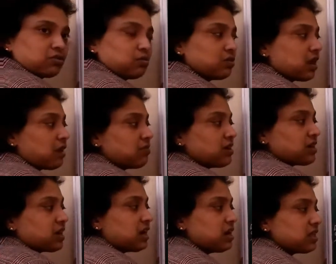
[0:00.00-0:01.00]
So we have
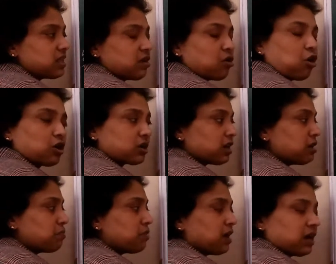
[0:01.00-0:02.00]
written is a
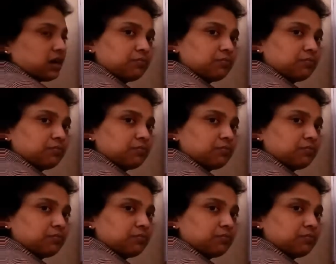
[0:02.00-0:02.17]
cotton plug.